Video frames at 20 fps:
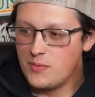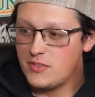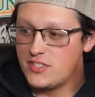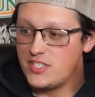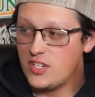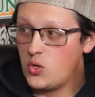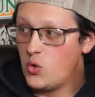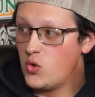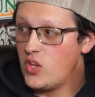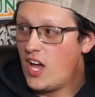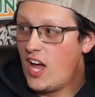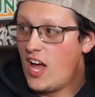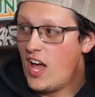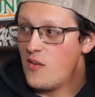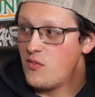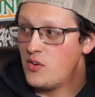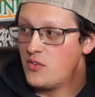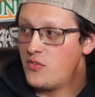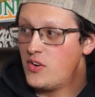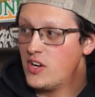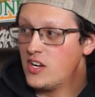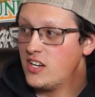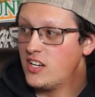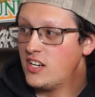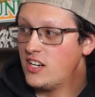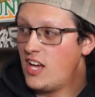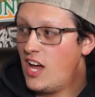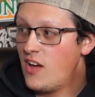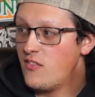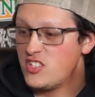It's like, oh, yeah, I have
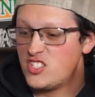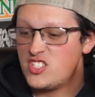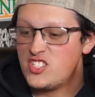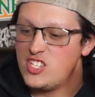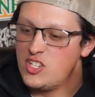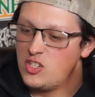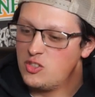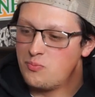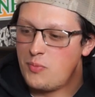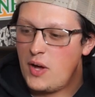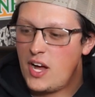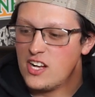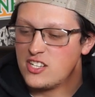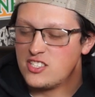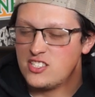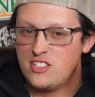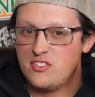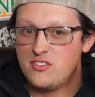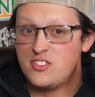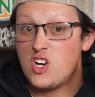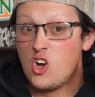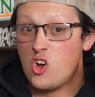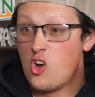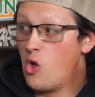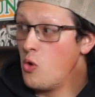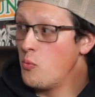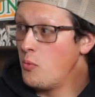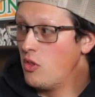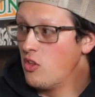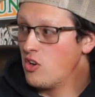a sealed box of
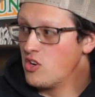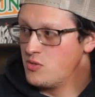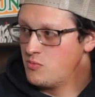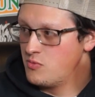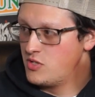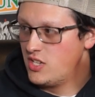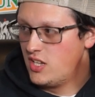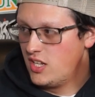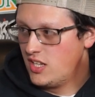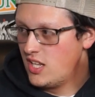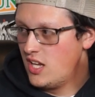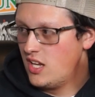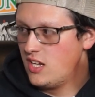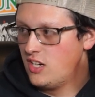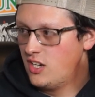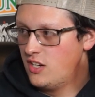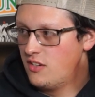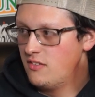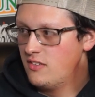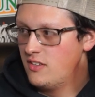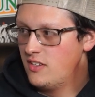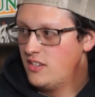Chernobyl or some shit like that, you know?